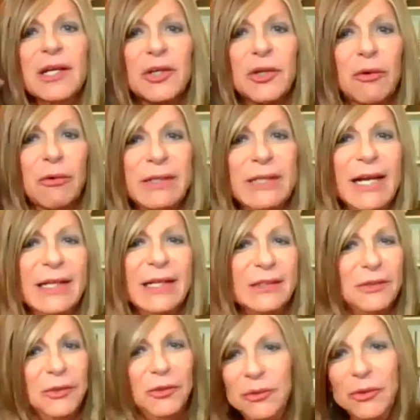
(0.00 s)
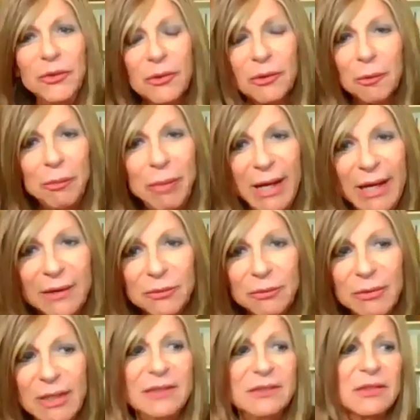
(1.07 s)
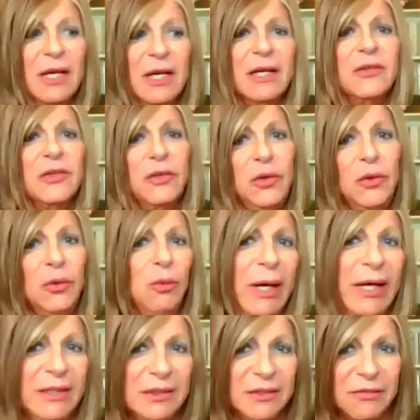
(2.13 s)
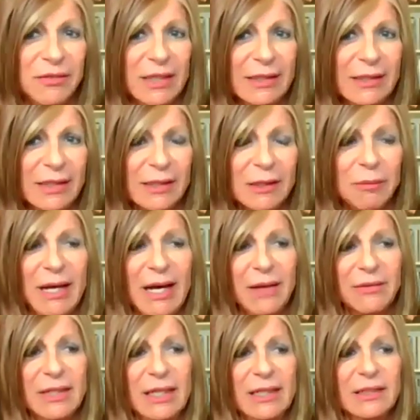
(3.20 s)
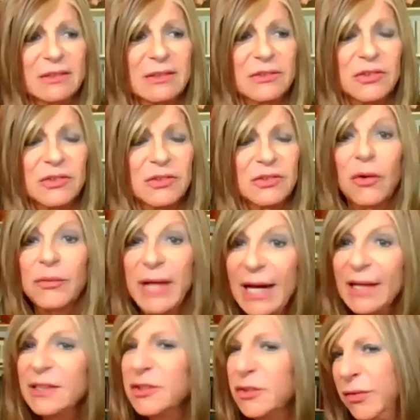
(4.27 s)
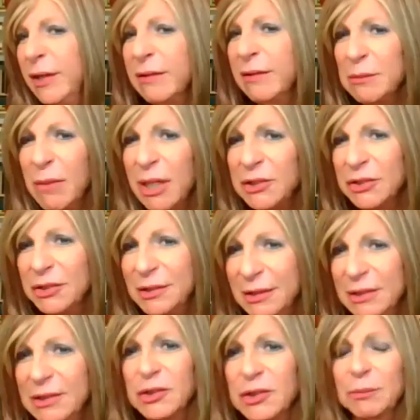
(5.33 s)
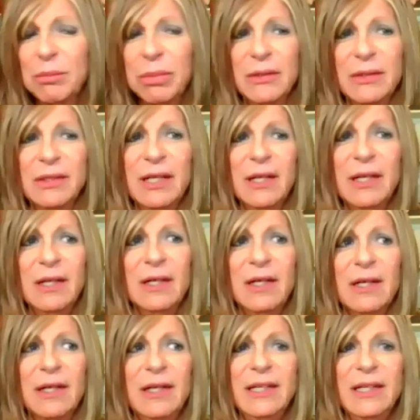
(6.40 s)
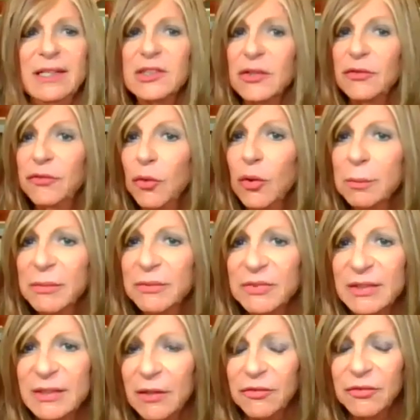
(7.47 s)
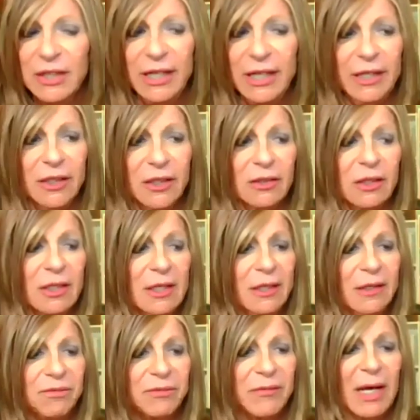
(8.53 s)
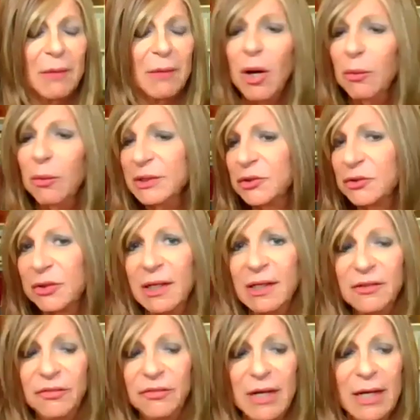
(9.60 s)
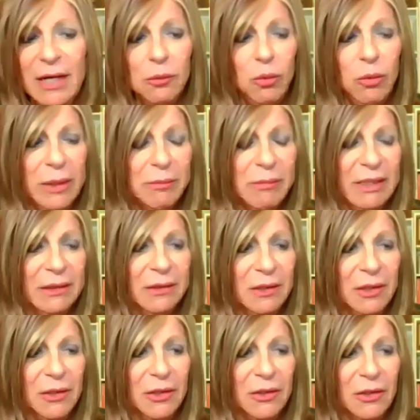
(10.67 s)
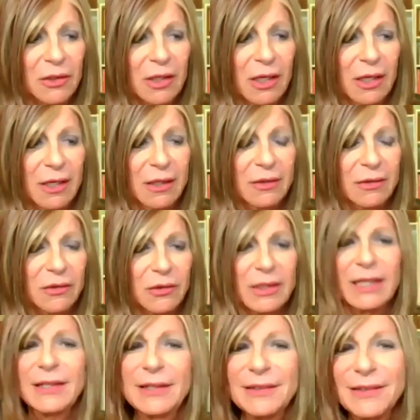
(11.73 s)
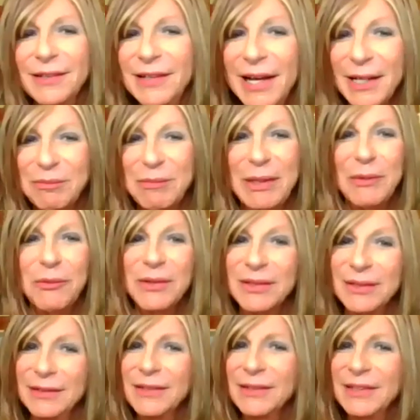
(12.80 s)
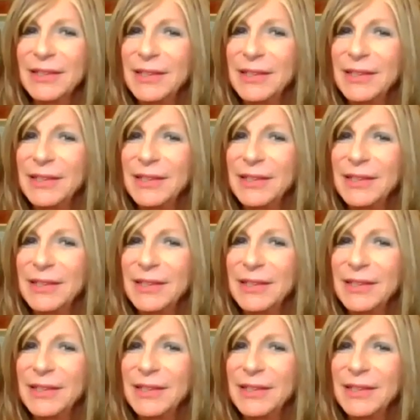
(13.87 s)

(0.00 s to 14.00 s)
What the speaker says: creating new neural pathways, new ways of thinking about things. And so that is very much a discipline. It's a form of self-care. I'm always trying to find women that can connect me with the